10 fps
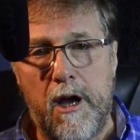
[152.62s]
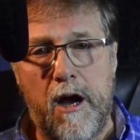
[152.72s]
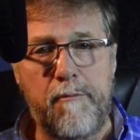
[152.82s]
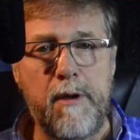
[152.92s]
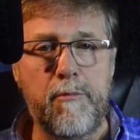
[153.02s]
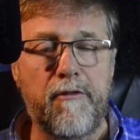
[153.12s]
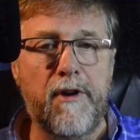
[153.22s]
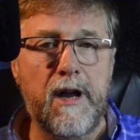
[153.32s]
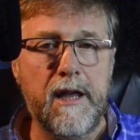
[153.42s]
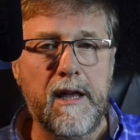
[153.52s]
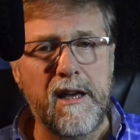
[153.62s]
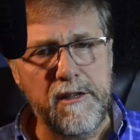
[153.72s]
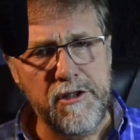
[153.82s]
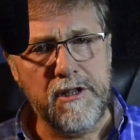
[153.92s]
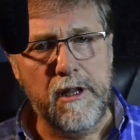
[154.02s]
I've been providing
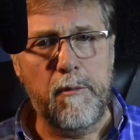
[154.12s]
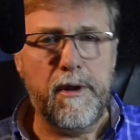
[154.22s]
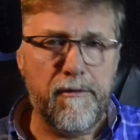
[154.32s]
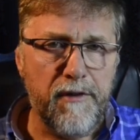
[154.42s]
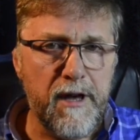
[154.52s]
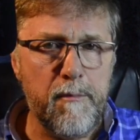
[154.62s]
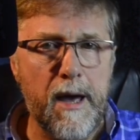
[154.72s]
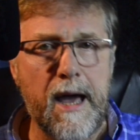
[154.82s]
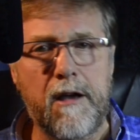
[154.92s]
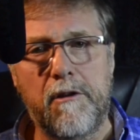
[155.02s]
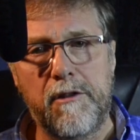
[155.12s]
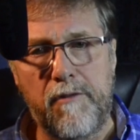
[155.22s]
just a little bit of feedback on